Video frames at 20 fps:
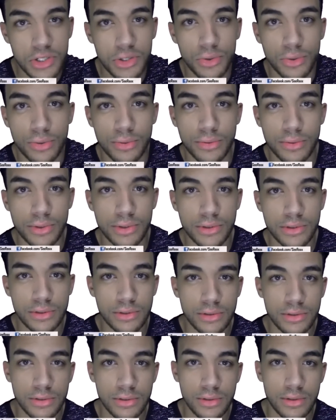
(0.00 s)
you.
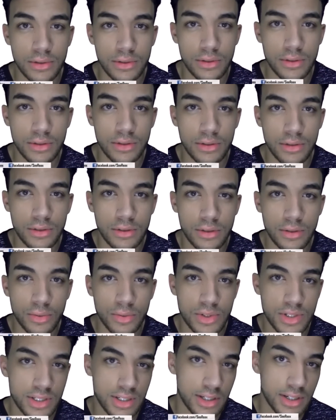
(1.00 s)

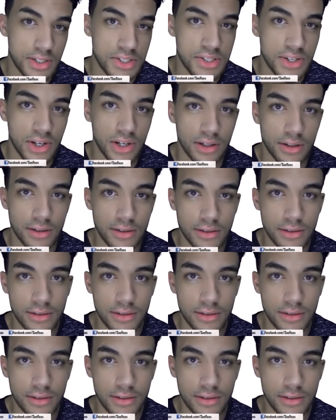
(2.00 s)
I'm just gonna talk,